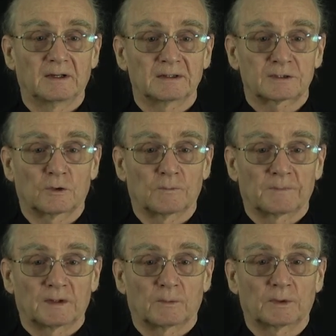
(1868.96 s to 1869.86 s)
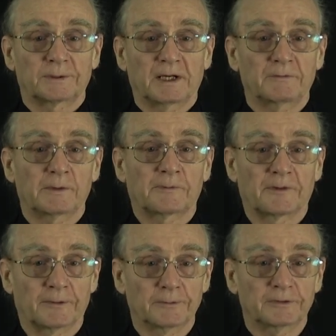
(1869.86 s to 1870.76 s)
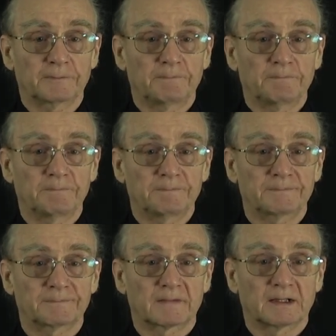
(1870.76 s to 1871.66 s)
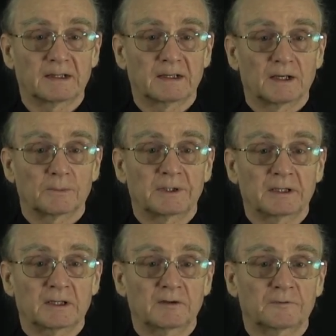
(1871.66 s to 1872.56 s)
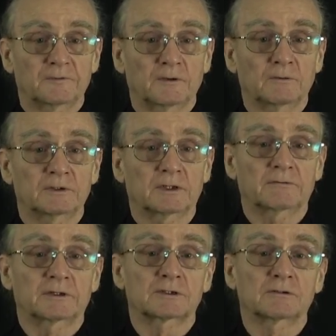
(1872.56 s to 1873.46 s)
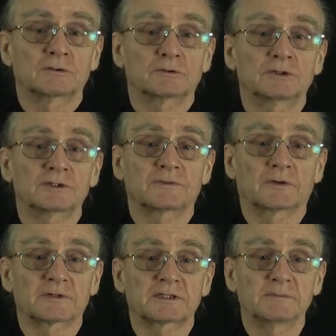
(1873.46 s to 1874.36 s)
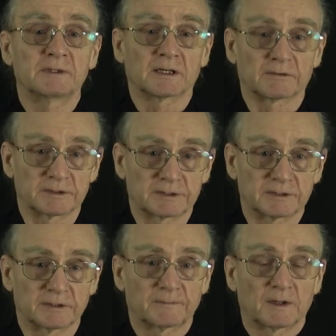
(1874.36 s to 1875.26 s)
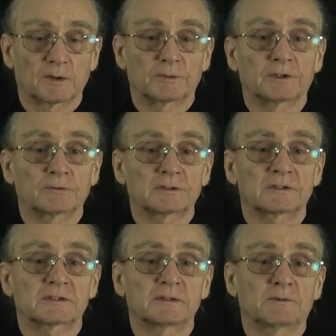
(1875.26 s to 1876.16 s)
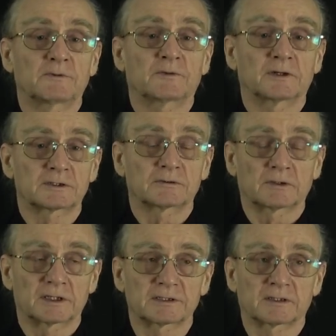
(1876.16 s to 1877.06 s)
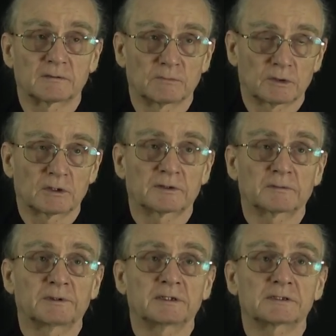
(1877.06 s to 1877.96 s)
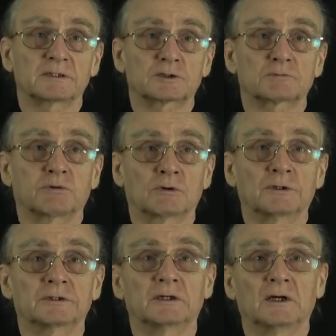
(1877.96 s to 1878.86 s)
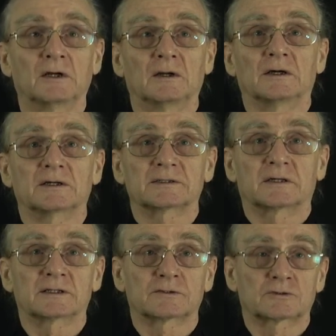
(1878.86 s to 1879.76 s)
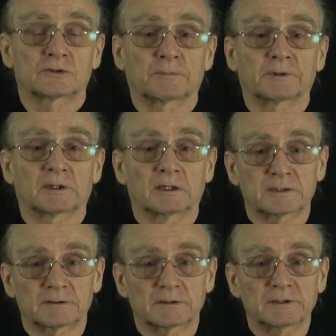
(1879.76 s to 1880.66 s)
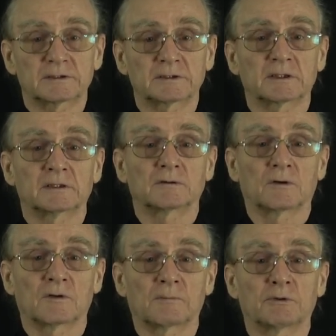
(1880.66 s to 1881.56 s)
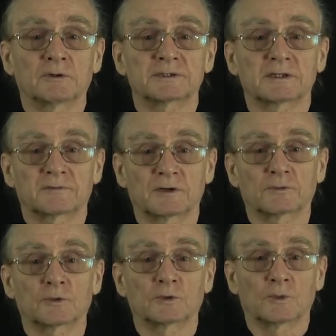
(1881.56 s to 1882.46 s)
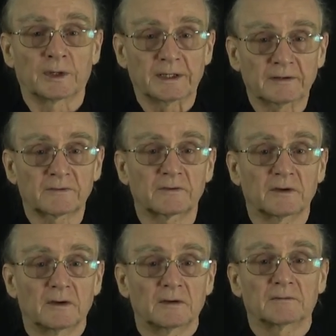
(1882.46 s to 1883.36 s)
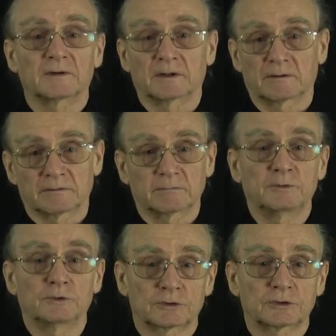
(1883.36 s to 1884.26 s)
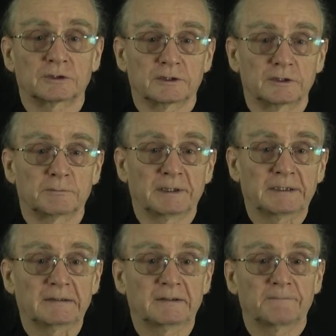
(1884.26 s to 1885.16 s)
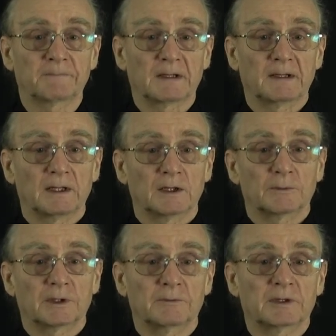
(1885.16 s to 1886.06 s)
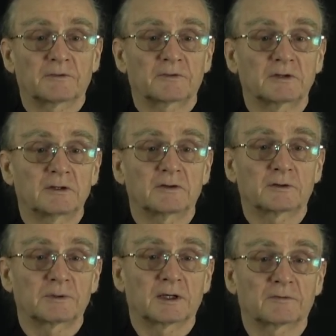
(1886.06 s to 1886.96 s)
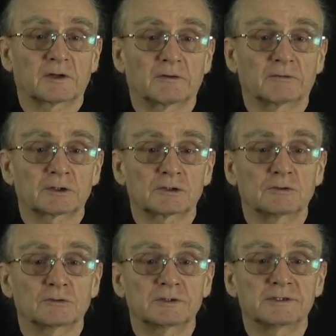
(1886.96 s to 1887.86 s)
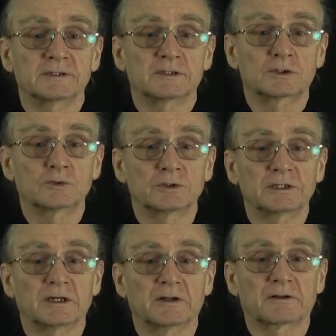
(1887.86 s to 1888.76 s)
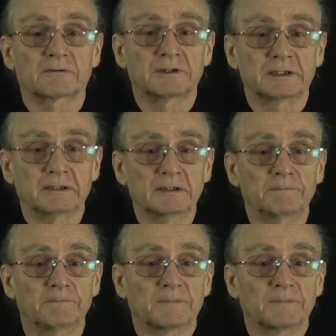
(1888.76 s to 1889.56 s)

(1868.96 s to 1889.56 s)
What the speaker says: So what have we found? We have found direct solutions for the similarity. We use the simplified stochastical model. That means each point has isotropic uncertainty and all the points have different weights. They are mutually independent. When we have seen that we have direct solutions in 2D and 3D,